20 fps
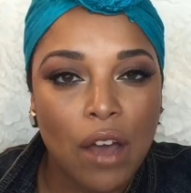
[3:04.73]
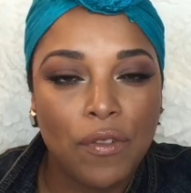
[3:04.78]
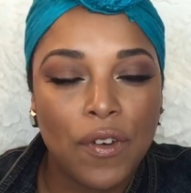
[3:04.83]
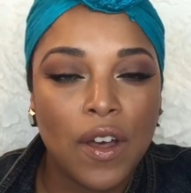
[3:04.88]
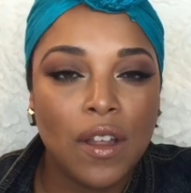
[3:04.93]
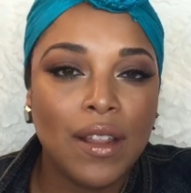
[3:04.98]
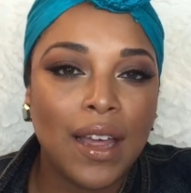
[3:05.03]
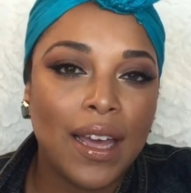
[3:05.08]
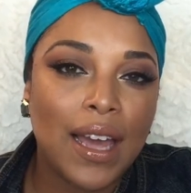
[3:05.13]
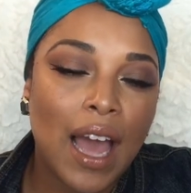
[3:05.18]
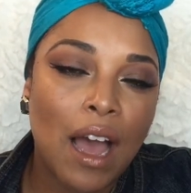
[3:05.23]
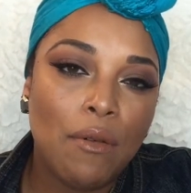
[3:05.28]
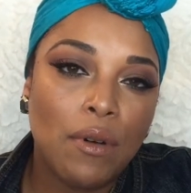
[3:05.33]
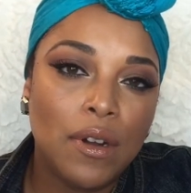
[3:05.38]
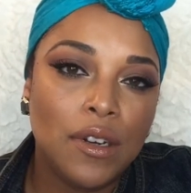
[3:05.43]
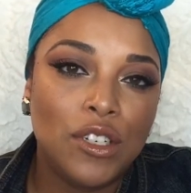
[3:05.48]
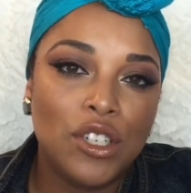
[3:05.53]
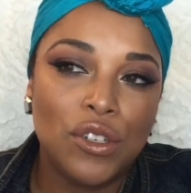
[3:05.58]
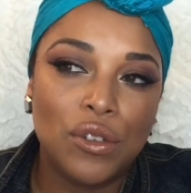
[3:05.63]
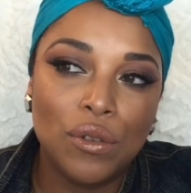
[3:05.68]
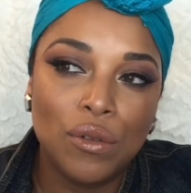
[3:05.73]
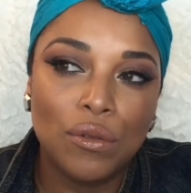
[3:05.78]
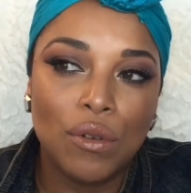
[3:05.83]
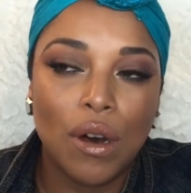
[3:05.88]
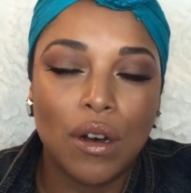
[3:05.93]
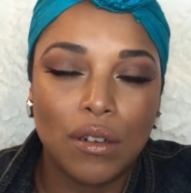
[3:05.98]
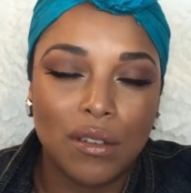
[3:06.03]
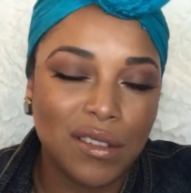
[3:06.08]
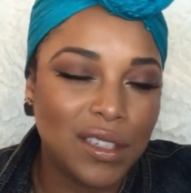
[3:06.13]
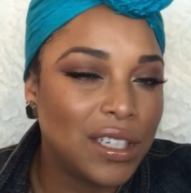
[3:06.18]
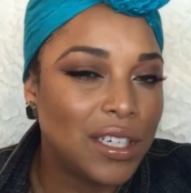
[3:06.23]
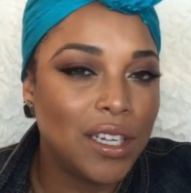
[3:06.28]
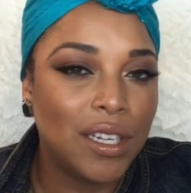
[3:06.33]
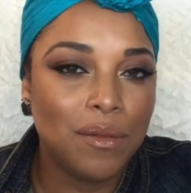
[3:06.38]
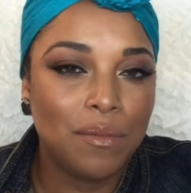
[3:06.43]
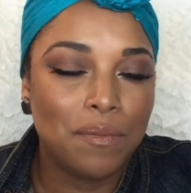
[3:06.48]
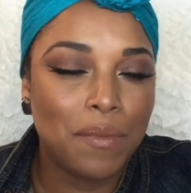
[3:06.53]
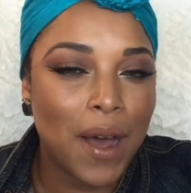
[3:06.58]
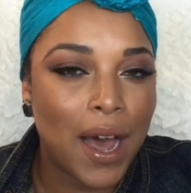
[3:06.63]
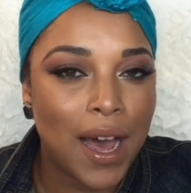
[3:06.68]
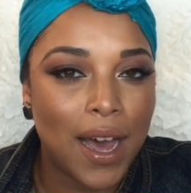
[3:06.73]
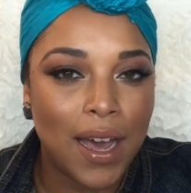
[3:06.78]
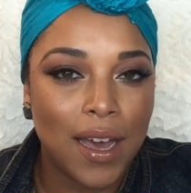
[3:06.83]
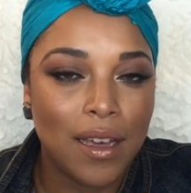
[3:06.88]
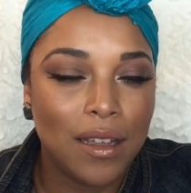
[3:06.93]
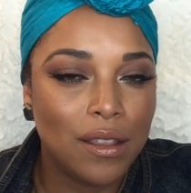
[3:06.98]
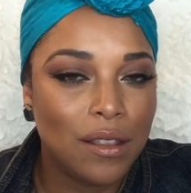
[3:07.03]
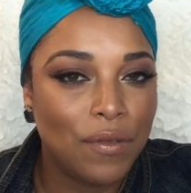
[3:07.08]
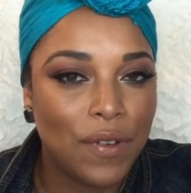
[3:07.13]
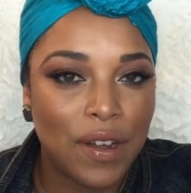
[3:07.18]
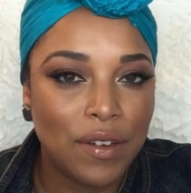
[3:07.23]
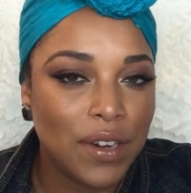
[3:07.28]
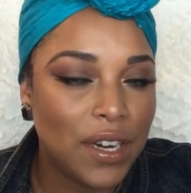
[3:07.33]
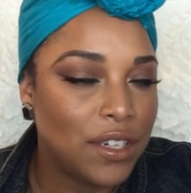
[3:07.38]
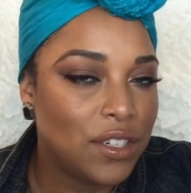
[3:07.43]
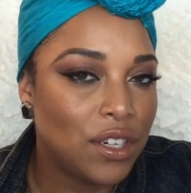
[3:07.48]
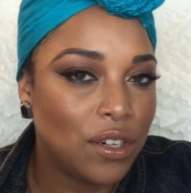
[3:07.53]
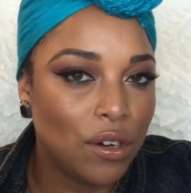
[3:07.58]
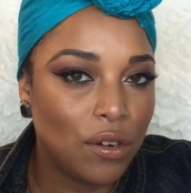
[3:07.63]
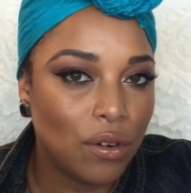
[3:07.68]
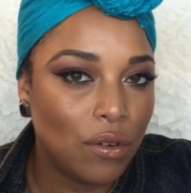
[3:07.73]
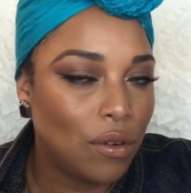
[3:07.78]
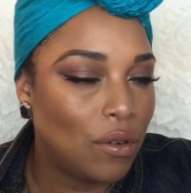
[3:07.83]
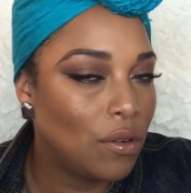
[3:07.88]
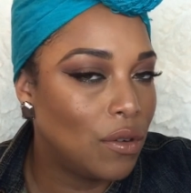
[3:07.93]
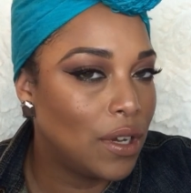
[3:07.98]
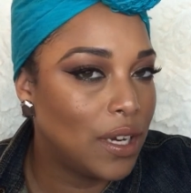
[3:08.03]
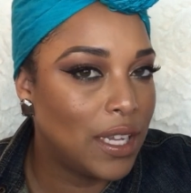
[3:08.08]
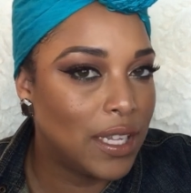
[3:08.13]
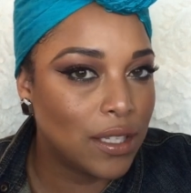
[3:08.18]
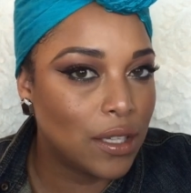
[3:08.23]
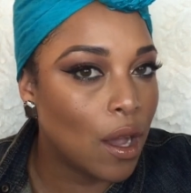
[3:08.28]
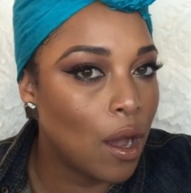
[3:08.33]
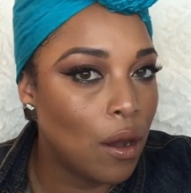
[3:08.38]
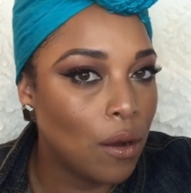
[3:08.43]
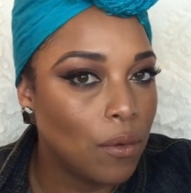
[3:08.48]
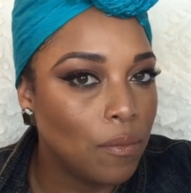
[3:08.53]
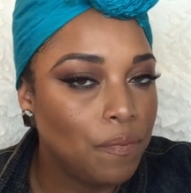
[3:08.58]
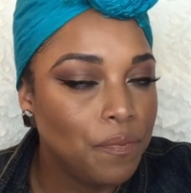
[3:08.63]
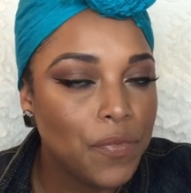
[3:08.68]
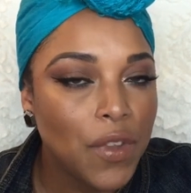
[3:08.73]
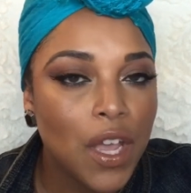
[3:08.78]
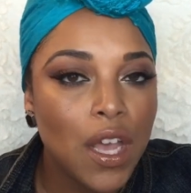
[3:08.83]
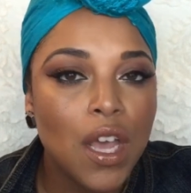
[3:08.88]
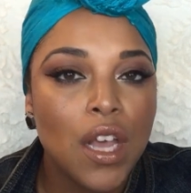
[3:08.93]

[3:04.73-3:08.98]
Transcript: I felt like I would do good by the foundation on its own.